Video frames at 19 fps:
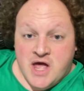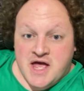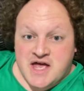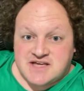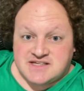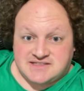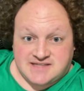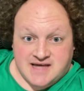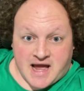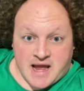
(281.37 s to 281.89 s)

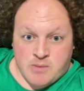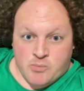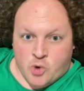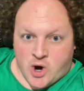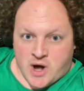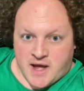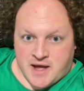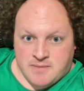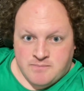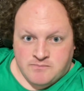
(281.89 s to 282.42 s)
Same
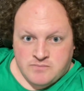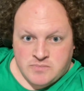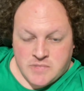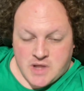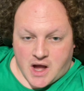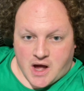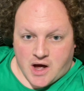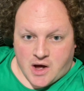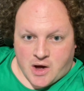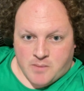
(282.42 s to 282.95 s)
way,
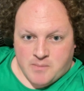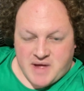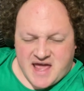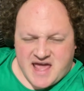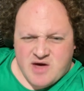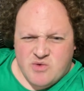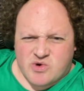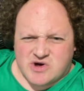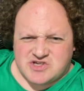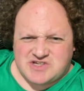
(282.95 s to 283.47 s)

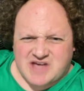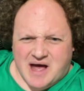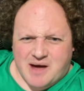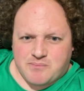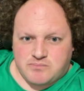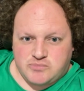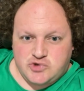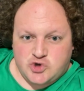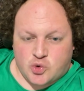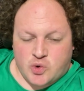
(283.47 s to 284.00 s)
he was
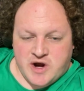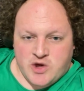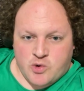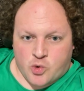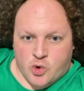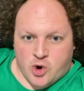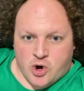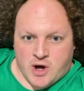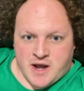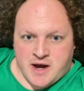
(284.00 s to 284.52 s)

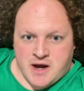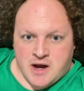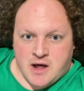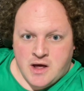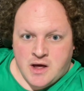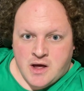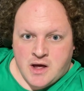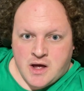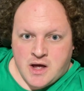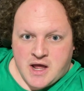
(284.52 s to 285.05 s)
21
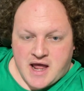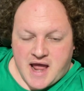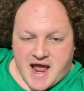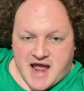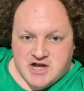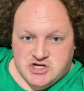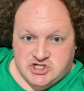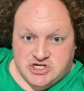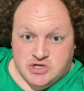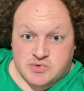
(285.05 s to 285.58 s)

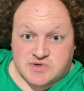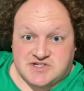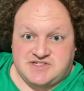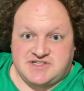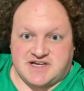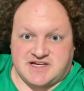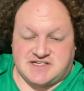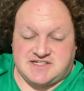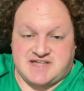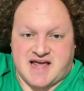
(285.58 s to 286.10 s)
and she was
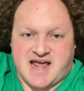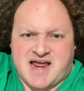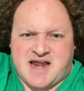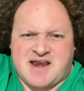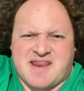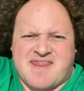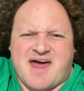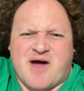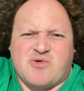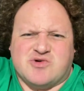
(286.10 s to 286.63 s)
16,
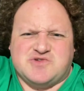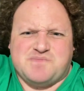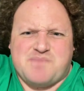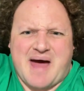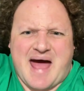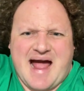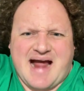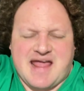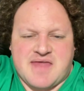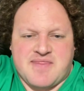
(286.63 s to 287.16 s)
and that was
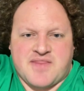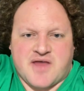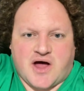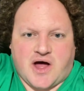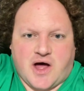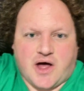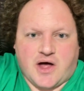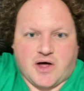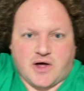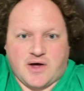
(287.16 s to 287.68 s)
back in
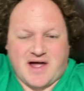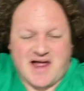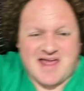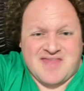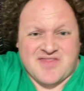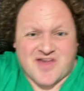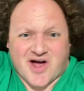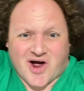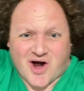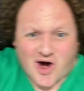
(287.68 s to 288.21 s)

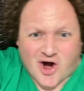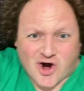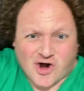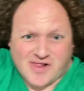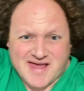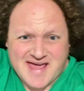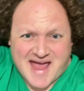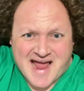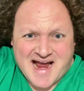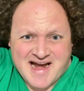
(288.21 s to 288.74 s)
the
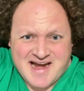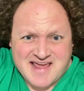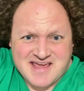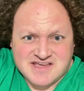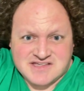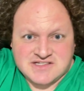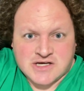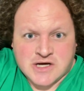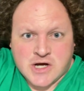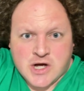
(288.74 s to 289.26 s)
early
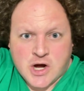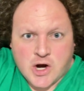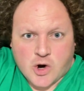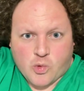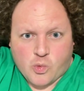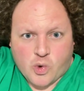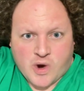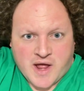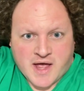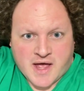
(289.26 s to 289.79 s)
80s
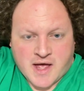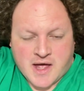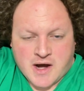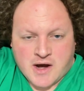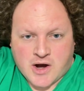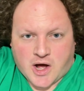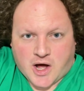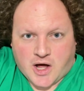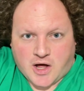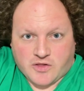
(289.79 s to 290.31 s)
when
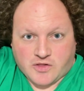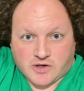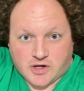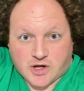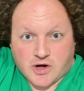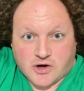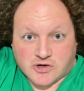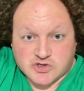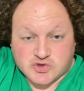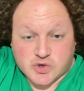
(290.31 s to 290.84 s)
the
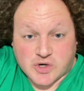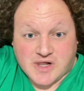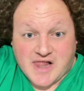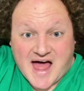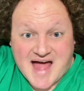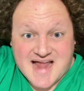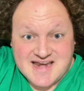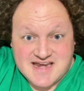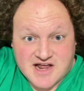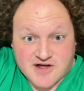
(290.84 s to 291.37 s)
laws were a
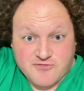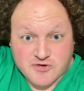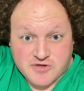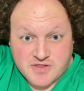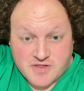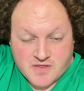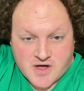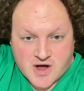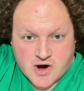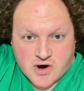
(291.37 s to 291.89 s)
lot different
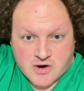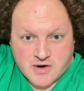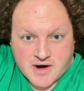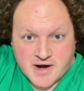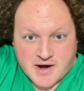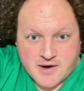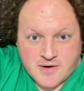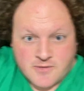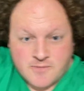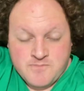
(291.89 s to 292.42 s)
than they are
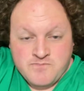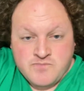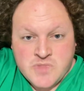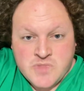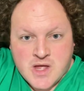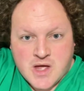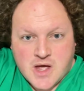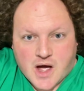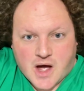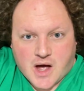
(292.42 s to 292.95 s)
now.
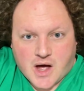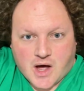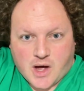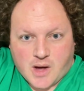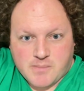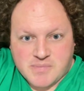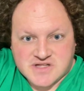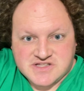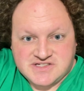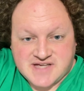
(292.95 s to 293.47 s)

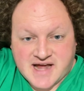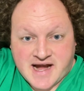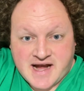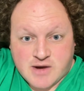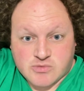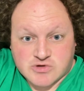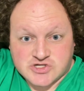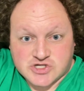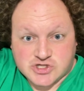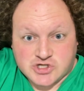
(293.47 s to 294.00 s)
But Sandy
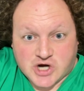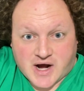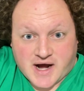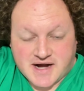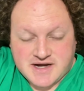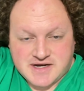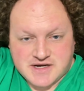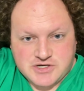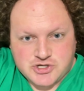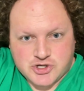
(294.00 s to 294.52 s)
was
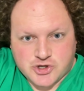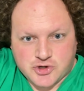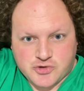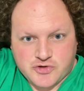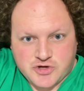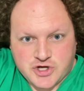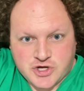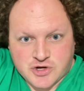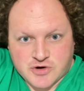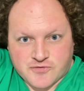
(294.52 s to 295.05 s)
attracted to
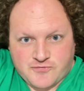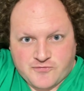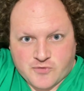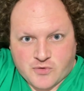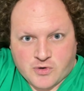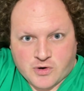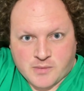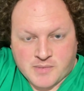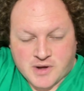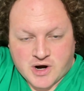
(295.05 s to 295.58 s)
the
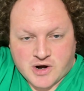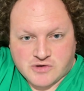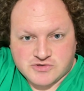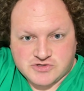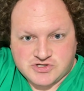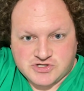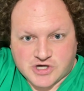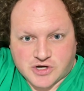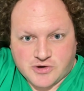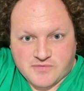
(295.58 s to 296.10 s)
uniform and
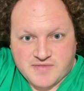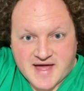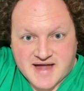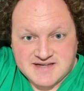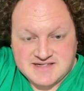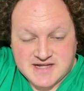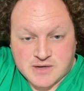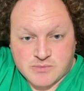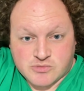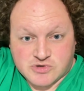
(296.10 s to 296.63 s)
also that
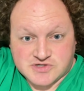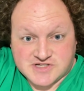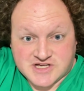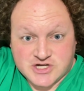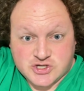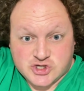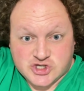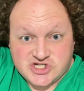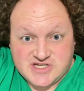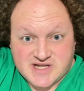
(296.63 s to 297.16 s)
Tim was
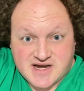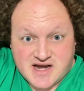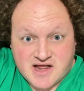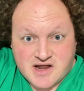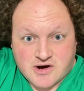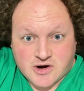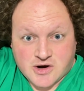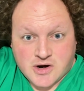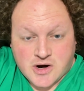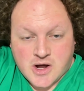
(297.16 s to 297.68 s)
interested
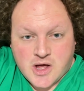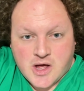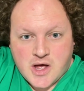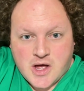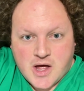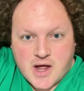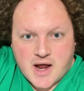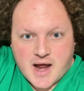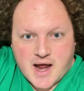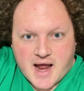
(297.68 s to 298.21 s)
in her.
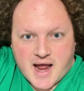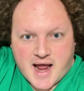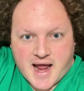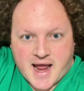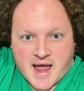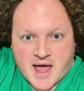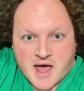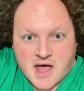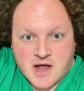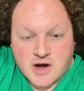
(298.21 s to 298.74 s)

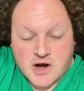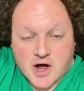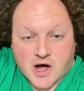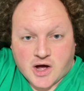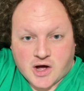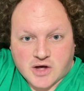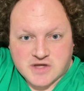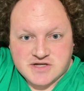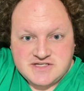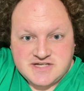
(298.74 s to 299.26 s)
And
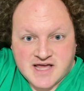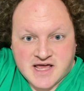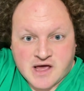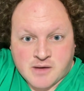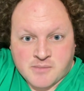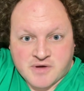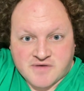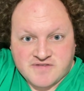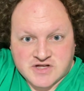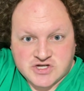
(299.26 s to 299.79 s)

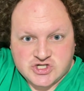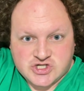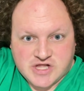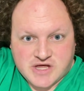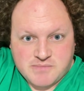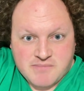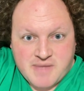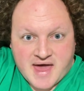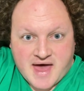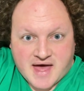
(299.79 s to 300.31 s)
Tim
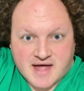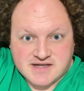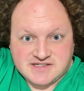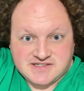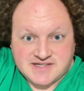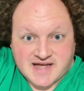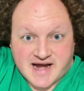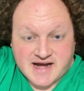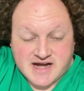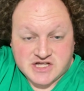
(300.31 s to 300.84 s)
eventually met
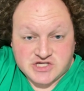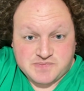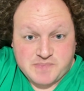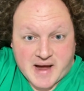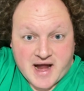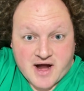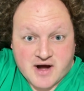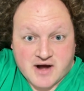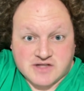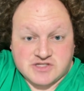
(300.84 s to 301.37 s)
Sandy's
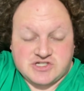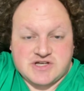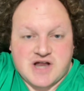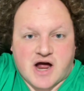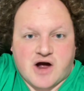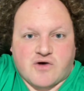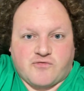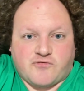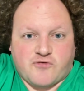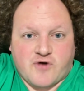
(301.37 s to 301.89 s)
parents.
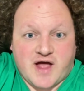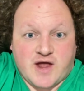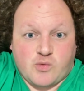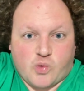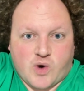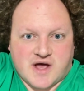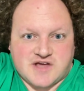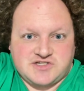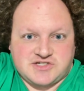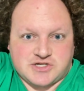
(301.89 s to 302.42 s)
Now, Fred
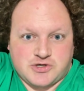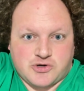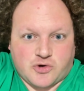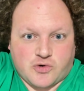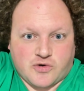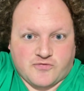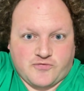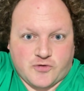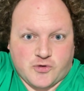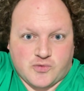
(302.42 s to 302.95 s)

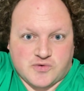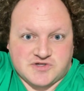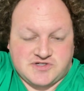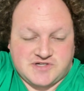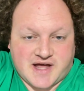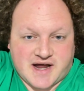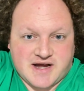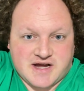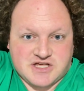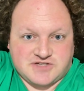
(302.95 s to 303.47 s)
Wessendorf, who was
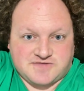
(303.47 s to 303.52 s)
Sandy's